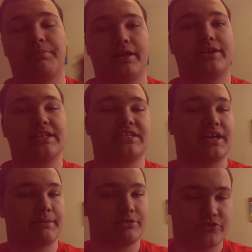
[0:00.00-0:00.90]
a player that's
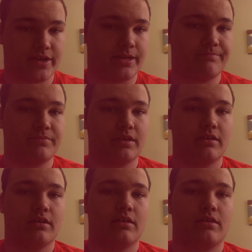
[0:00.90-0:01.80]
not going to be traded.
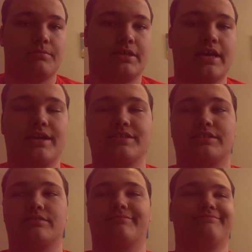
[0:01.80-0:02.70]

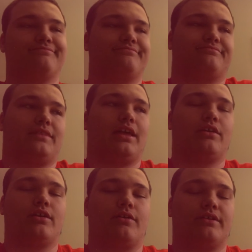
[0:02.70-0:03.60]
Because, I don't
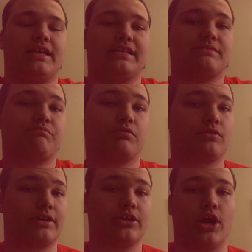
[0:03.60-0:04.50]
know, he's
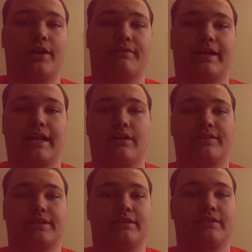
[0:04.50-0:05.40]
pretty good right now.
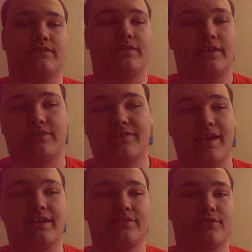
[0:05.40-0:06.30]
Like, he's, like,
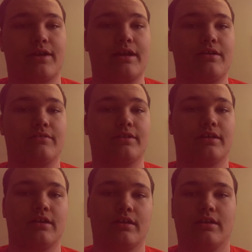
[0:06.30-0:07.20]
standing his ground.
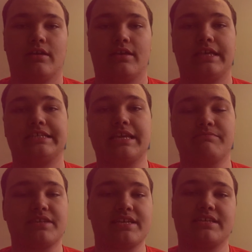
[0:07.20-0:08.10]
He
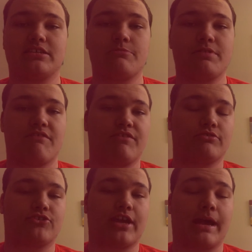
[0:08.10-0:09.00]
seems like he could be a
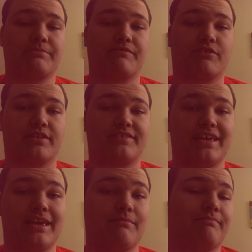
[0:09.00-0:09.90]
future captain for the
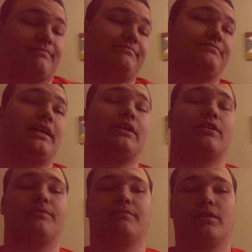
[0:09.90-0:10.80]
team. I don't
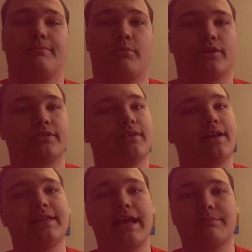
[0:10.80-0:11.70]
know. Morgan
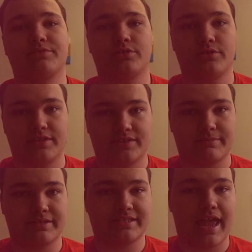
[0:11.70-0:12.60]
Riley absolutely is
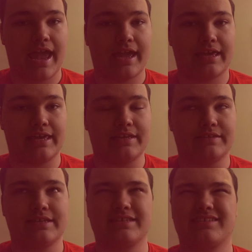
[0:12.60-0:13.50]
going to be
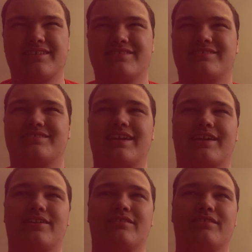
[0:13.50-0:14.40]
staying. This is his
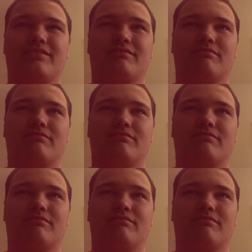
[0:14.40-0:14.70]
second